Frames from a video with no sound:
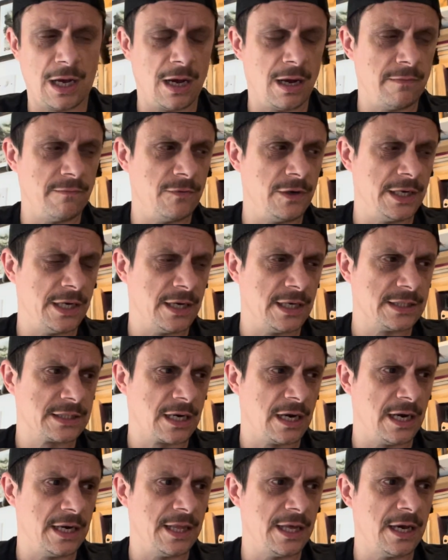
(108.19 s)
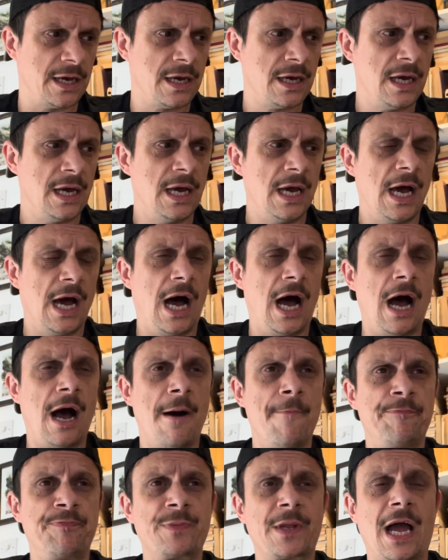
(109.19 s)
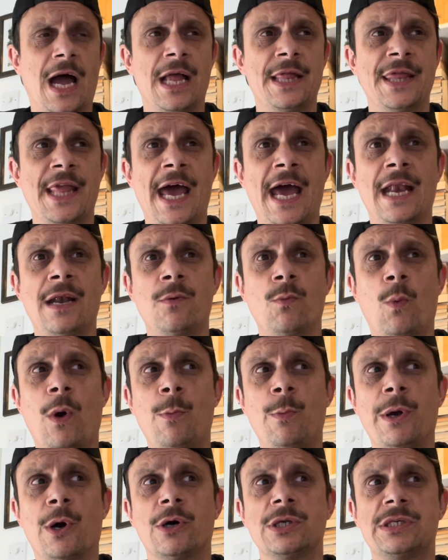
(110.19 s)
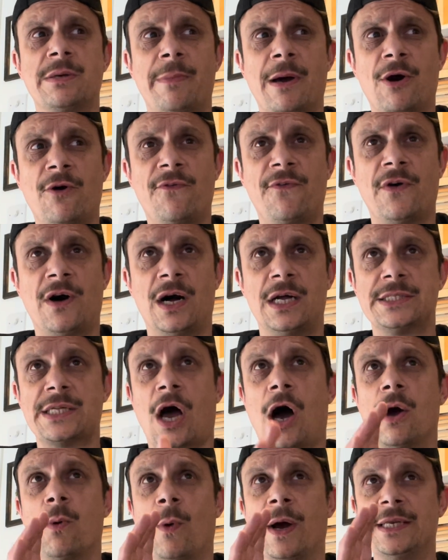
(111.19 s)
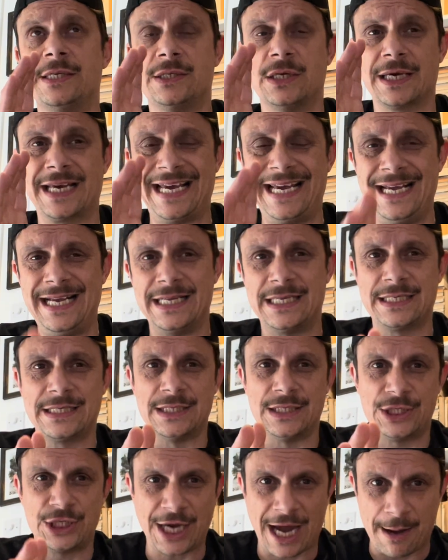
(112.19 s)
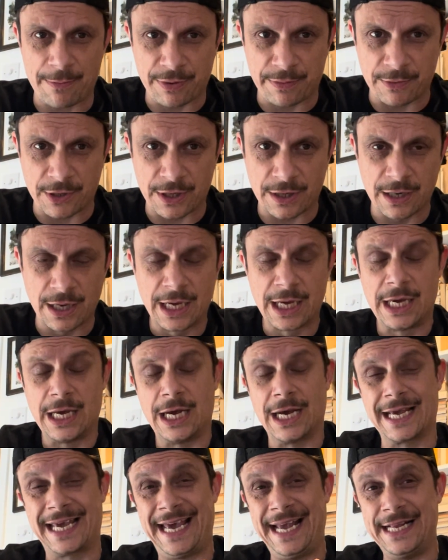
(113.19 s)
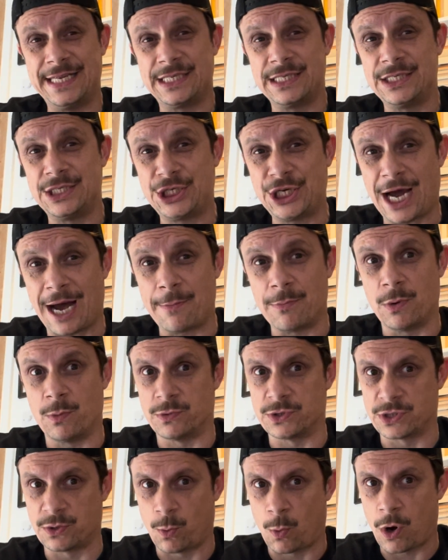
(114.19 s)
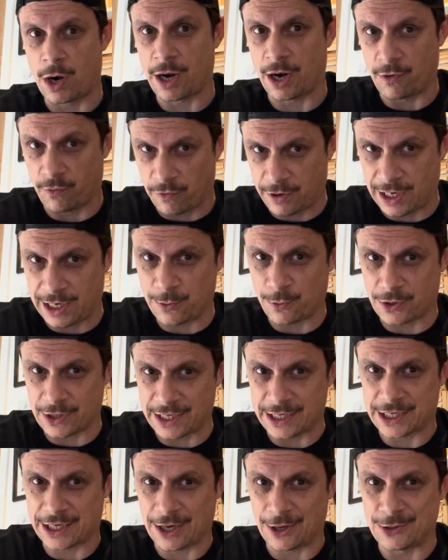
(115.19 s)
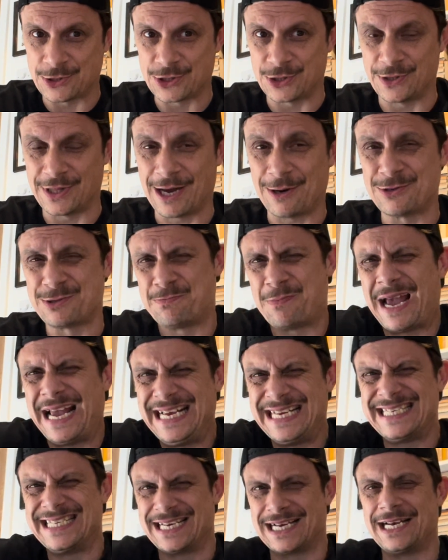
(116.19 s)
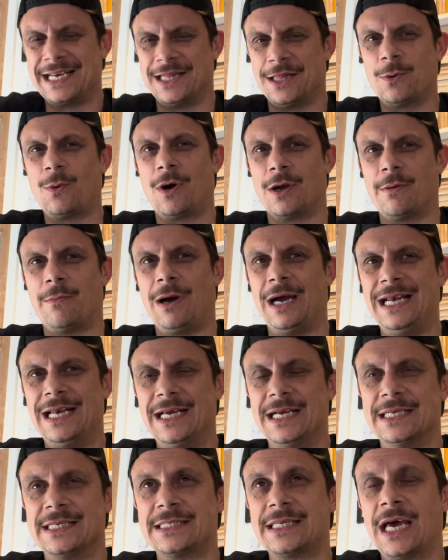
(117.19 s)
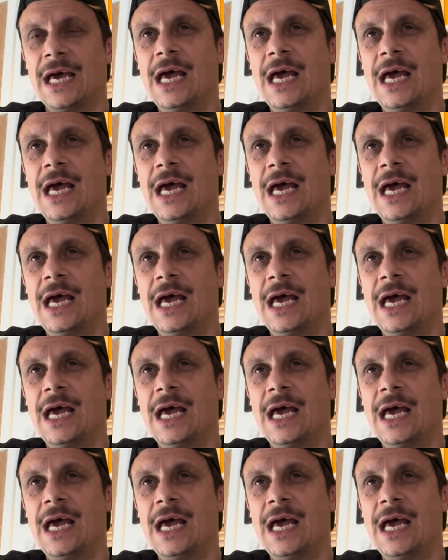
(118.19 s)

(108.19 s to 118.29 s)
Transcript: Really nice guy there. And then when we got to Belfast, I went to Keats and Chapman. And Keats and Chapman was the one I really wanted to go to. That was basically the one on my list.